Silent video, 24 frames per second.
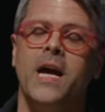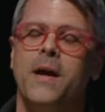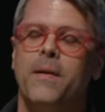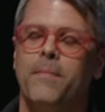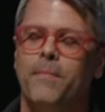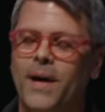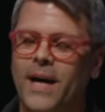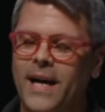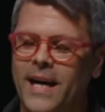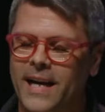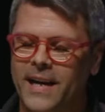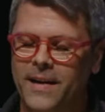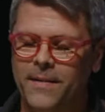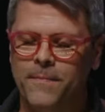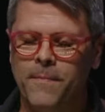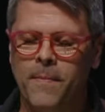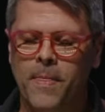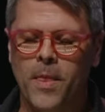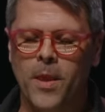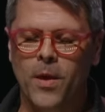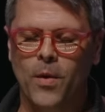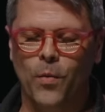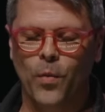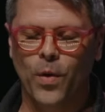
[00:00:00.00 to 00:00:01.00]
But
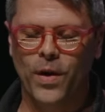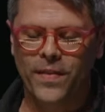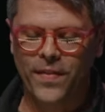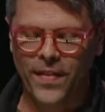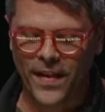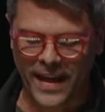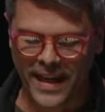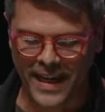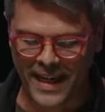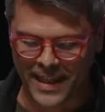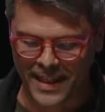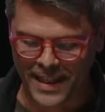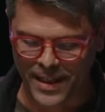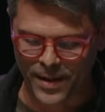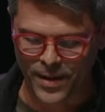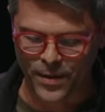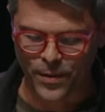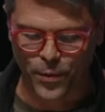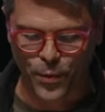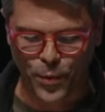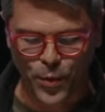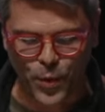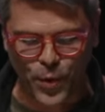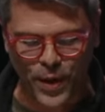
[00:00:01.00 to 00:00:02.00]
one thing
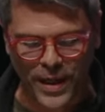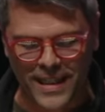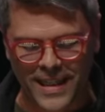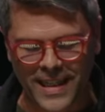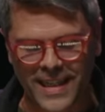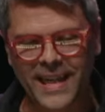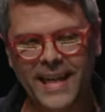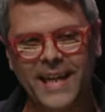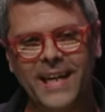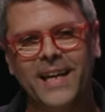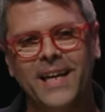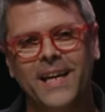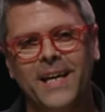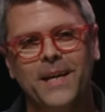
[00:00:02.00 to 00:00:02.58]
that quickly